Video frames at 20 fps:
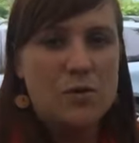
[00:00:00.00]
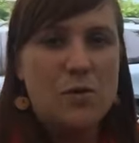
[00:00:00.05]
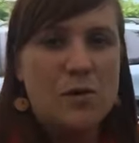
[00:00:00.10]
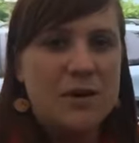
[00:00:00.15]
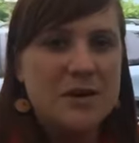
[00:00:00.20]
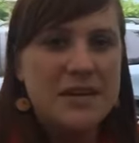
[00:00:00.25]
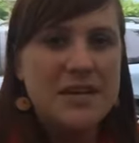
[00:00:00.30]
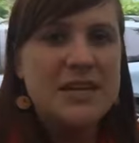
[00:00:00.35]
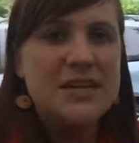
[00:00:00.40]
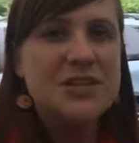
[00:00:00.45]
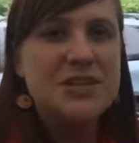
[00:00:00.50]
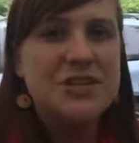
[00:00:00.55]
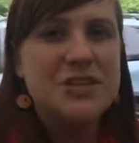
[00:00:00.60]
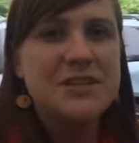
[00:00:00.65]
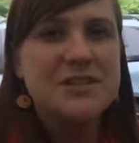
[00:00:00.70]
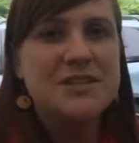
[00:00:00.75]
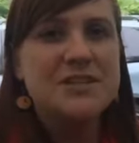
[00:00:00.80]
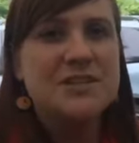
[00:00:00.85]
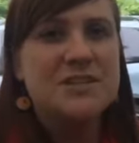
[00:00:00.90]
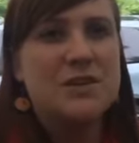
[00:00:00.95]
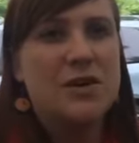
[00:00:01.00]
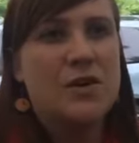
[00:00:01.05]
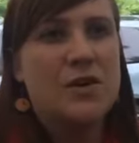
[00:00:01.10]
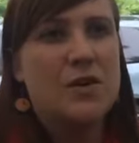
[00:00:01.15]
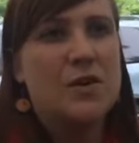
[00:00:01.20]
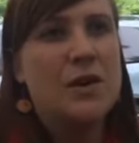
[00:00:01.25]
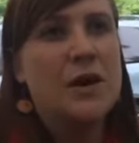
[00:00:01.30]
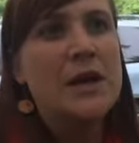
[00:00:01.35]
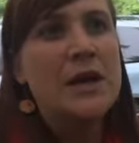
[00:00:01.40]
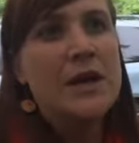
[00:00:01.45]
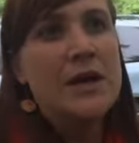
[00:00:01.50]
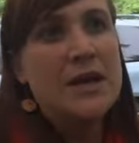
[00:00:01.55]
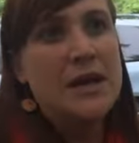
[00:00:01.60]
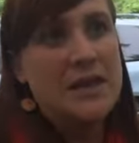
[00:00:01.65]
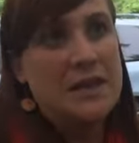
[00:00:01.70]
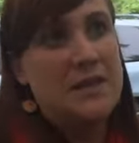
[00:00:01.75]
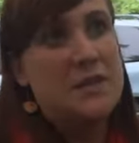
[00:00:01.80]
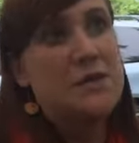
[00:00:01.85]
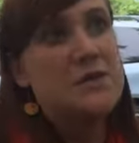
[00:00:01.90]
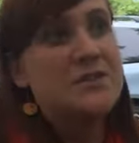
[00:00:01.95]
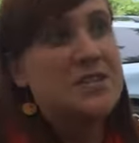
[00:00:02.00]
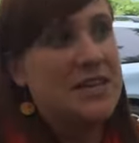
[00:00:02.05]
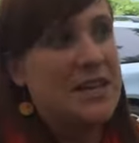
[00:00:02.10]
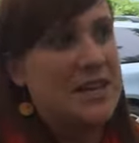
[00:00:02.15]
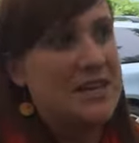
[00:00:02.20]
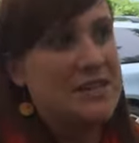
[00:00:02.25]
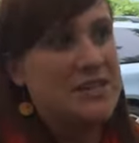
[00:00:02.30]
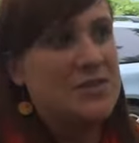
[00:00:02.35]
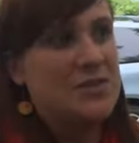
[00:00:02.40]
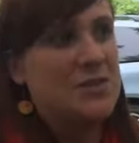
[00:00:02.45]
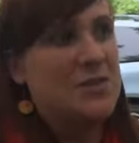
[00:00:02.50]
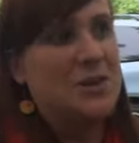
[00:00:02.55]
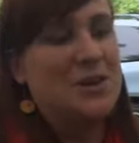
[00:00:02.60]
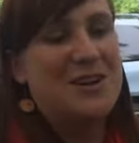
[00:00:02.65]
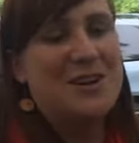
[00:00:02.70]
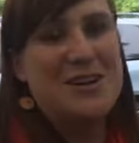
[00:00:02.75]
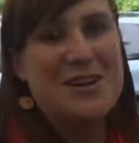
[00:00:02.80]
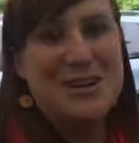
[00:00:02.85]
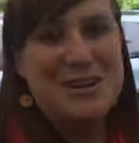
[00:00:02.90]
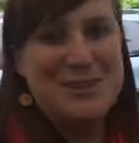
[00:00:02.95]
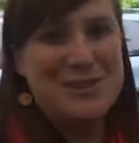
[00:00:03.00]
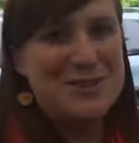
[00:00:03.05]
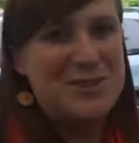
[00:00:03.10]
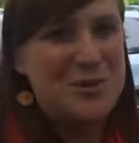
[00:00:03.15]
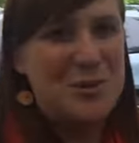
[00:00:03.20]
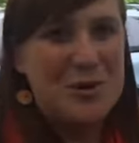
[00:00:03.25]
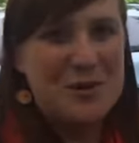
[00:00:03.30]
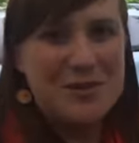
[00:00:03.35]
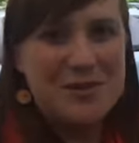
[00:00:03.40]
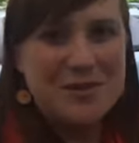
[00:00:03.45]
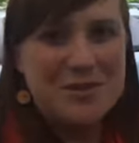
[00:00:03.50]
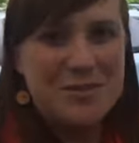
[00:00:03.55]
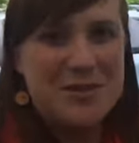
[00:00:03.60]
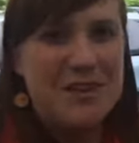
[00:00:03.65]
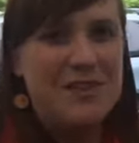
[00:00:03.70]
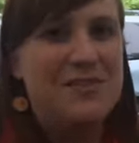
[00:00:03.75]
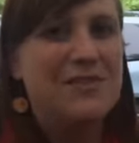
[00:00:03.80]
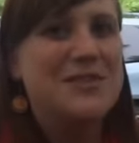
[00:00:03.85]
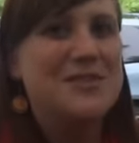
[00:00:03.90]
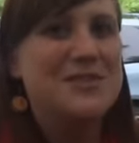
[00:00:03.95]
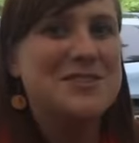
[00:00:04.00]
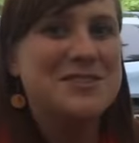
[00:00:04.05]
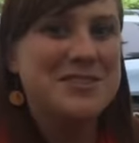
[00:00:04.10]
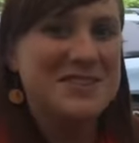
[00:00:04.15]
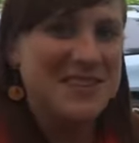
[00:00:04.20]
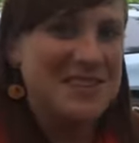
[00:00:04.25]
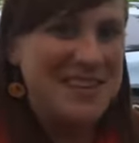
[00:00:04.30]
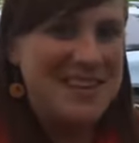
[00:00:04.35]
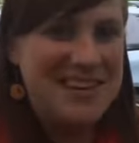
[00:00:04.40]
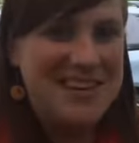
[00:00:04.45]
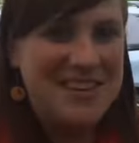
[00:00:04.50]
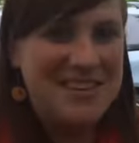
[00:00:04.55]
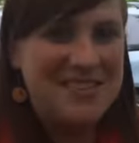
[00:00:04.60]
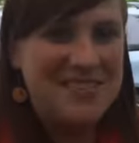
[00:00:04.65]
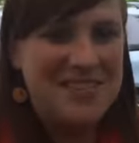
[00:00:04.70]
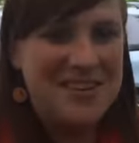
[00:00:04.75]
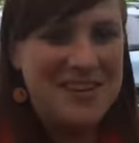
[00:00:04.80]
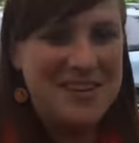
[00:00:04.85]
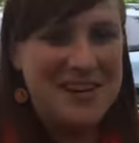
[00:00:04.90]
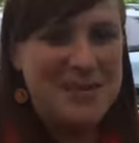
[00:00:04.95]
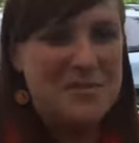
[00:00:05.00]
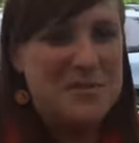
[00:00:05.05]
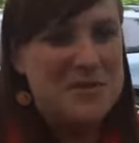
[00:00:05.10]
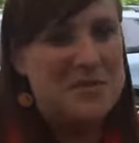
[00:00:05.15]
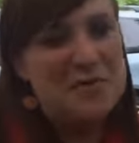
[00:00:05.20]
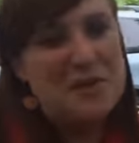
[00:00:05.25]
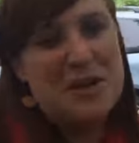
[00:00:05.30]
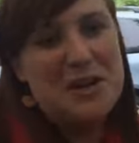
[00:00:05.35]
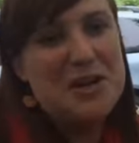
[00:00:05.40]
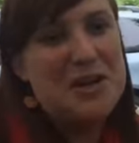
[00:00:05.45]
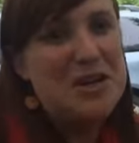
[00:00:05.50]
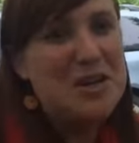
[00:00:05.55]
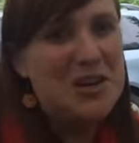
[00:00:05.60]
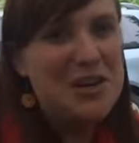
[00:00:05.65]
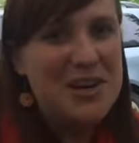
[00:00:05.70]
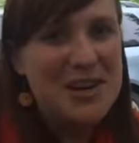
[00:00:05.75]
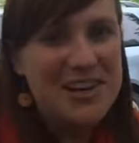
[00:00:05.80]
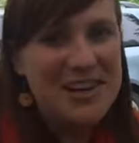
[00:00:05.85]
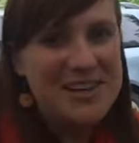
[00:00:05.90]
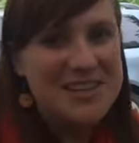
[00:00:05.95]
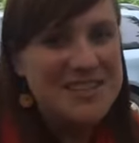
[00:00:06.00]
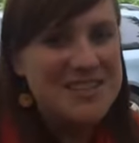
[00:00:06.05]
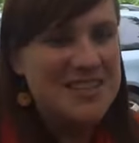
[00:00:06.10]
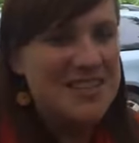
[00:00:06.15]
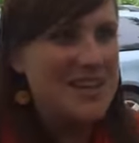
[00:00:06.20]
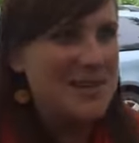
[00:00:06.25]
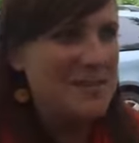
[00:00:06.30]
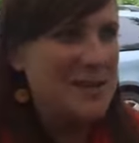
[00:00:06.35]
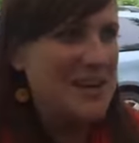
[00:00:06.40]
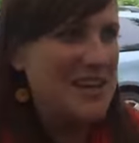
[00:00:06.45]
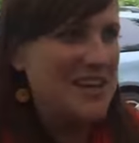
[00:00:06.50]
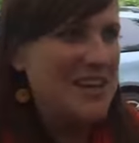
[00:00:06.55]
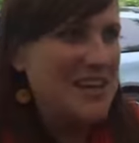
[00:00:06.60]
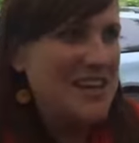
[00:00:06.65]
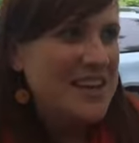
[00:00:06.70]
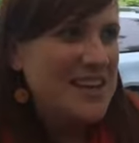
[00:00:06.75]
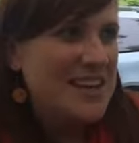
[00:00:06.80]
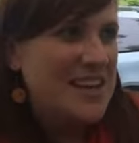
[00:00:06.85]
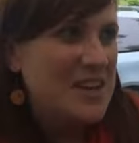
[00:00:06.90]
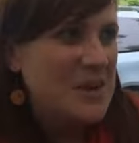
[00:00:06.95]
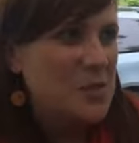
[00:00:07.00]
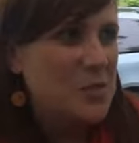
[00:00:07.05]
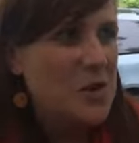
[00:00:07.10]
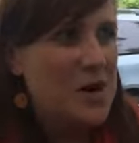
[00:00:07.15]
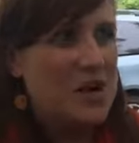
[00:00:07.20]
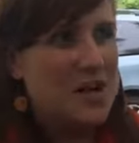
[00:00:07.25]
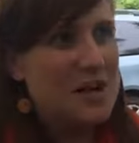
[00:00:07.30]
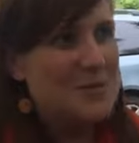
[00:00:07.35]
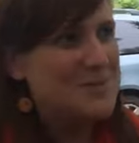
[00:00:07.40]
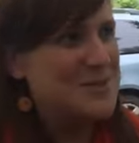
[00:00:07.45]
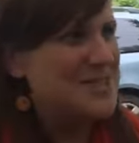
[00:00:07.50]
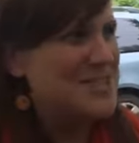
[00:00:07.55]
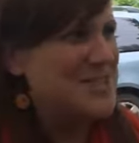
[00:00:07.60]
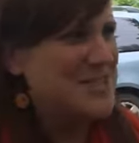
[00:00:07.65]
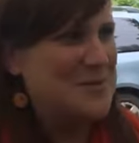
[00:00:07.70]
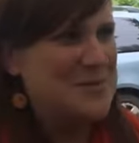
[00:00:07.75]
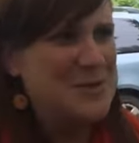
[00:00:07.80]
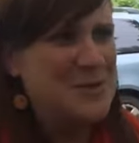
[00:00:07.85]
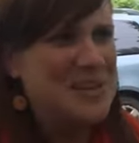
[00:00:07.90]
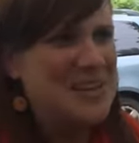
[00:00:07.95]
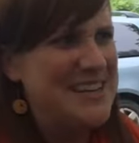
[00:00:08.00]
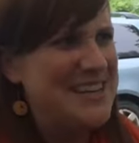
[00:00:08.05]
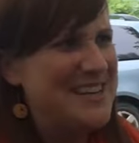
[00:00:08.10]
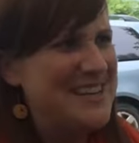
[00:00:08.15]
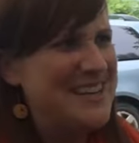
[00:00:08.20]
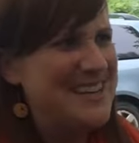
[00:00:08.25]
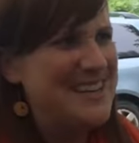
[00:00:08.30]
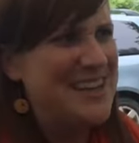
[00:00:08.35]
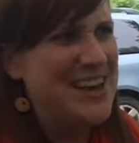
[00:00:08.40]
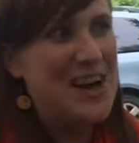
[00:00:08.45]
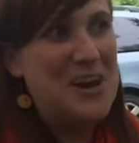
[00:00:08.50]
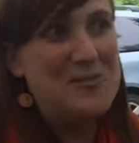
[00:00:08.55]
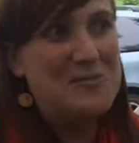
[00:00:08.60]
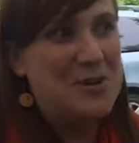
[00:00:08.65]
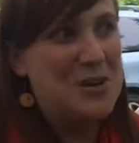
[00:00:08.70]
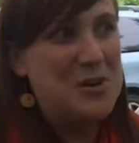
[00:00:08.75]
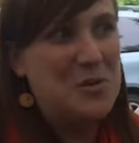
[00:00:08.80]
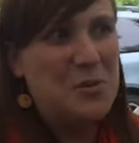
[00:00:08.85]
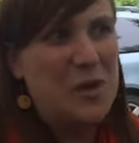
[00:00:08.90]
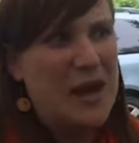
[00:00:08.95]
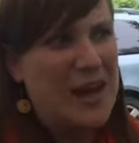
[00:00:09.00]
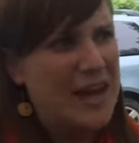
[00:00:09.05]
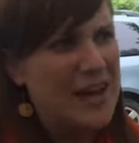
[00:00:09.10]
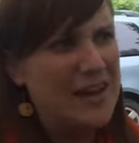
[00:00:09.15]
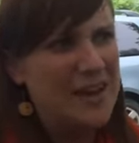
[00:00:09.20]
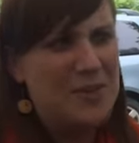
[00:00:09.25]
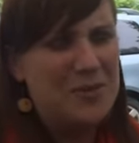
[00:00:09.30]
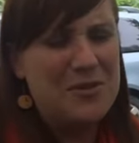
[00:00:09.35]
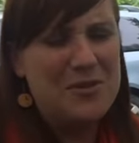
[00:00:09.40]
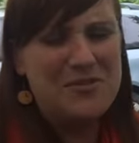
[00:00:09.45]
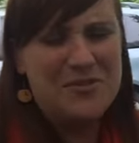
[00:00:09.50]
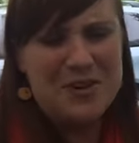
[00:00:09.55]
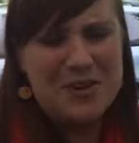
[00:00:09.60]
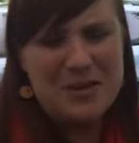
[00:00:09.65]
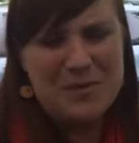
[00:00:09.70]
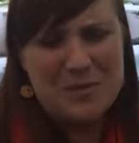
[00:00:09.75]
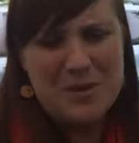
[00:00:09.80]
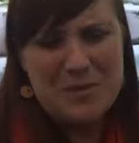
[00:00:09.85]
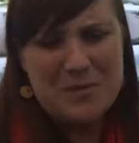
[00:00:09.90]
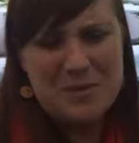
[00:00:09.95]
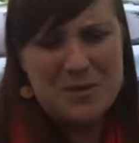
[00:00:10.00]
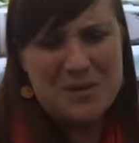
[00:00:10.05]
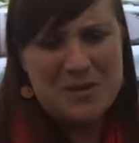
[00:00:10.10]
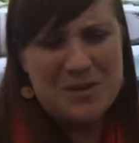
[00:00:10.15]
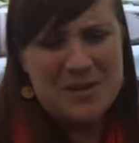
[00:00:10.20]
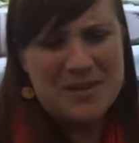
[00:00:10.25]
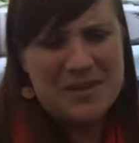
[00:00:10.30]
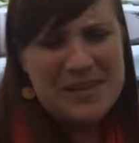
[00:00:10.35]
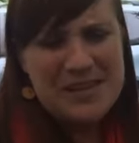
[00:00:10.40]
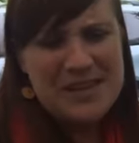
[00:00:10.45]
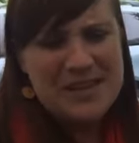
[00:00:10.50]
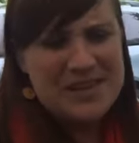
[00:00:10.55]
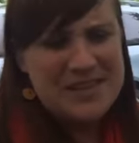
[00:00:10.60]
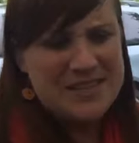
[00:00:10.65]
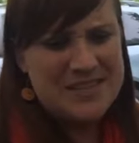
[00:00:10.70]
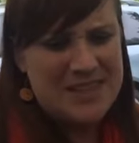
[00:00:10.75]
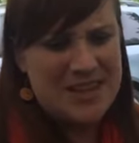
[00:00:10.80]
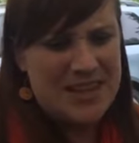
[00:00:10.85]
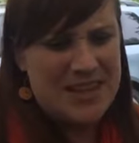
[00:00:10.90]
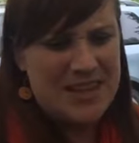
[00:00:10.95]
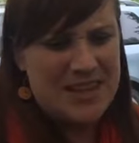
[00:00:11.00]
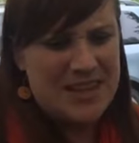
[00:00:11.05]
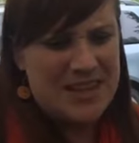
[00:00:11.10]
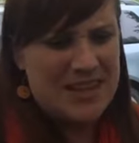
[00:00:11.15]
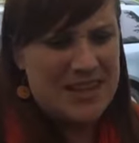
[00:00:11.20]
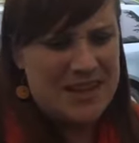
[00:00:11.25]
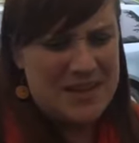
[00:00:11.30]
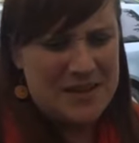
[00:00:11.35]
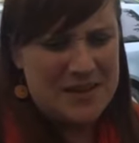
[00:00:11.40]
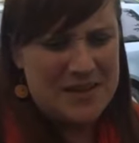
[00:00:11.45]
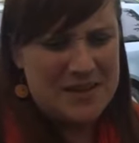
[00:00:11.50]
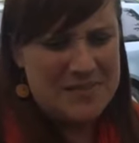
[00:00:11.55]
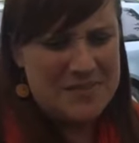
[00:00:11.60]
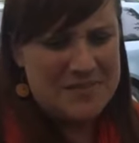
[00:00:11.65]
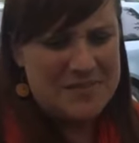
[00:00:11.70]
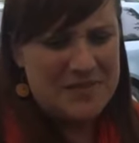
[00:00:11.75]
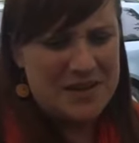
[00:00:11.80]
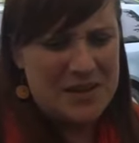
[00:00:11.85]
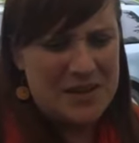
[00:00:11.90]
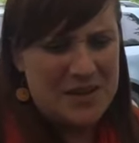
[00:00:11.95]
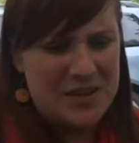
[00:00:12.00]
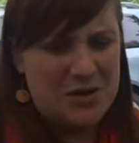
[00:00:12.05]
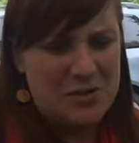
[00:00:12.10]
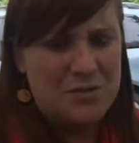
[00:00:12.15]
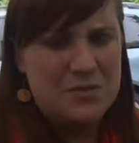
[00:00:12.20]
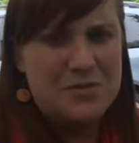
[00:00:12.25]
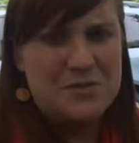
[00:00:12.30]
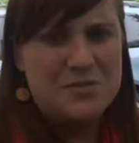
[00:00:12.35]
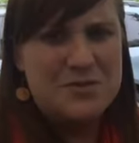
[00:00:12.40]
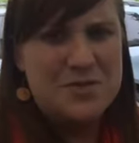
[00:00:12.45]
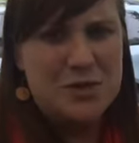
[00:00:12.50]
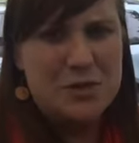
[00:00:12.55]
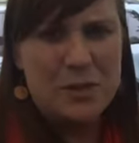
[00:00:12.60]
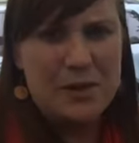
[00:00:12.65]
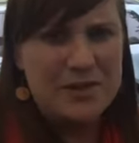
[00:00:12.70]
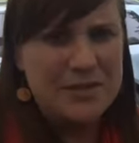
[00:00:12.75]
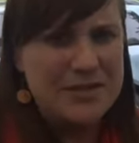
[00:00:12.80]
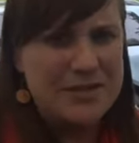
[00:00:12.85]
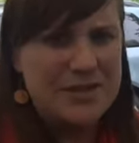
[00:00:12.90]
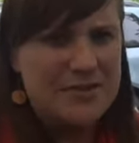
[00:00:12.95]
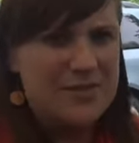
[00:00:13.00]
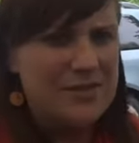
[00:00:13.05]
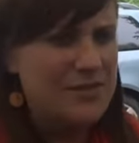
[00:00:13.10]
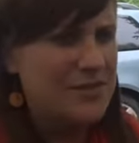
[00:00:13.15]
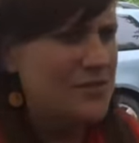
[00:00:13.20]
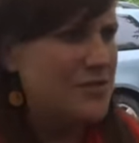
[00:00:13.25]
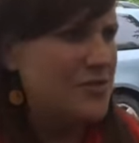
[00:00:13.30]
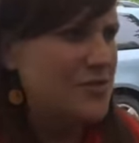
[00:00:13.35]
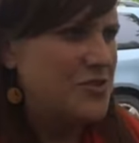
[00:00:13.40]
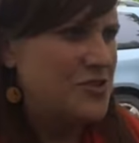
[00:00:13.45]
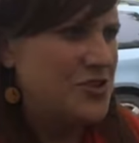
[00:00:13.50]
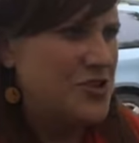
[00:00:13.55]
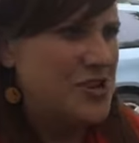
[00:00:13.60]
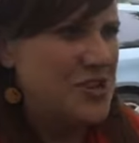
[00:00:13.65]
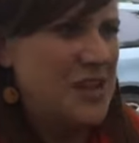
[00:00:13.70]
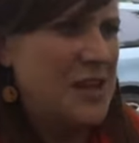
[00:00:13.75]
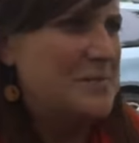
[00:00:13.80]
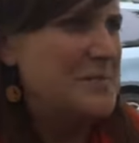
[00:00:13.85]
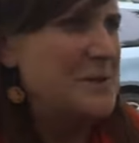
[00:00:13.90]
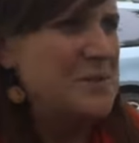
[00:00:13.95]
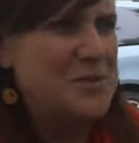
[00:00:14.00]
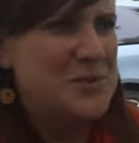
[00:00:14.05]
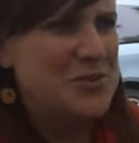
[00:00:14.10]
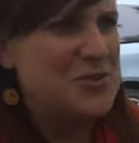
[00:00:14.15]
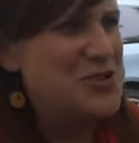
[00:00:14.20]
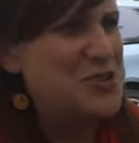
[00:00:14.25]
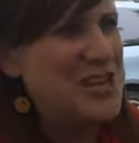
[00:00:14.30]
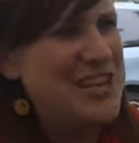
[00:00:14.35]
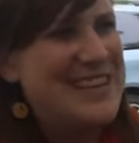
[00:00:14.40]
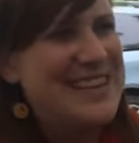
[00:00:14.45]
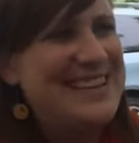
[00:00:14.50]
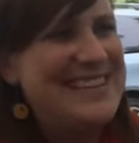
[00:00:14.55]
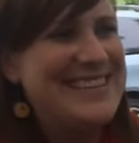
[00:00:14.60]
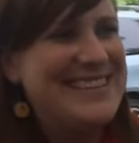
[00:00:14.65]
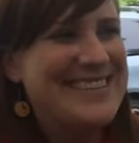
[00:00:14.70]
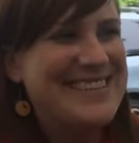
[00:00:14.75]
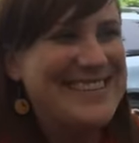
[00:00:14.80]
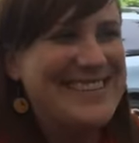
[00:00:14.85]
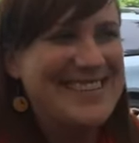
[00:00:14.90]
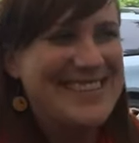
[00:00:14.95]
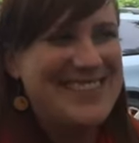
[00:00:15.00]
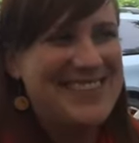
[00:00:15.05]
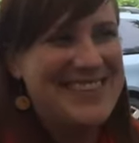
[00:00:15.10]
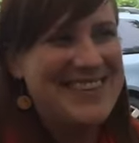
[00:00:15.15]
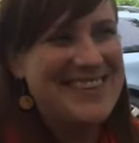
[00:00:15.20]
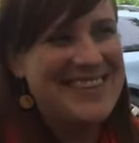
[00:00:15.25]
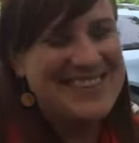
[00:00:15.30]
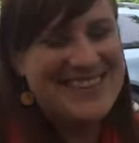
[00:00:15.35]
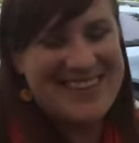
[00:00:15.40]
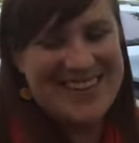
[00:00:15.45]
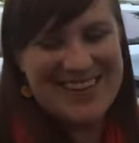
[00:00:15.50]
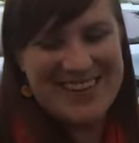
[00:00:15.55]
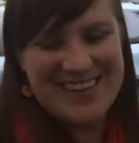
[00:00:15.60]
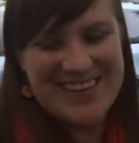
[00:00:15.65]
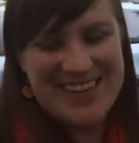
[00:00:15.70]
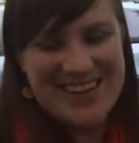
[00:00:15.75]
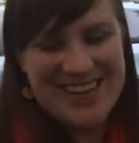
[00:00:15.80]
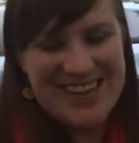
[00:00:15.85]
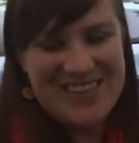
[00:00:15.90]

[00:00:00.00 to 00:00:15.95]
coordination. So in those cases, or young squirrels, when they first leave, um, they're very curious and they might kind of walk up to someone and not run away. Mm -hmm. Or mm-hmm. we've heard people say that, um, you know, squirrels have climbed up their jeans or something. Mm -hmm. So, mm-hmm.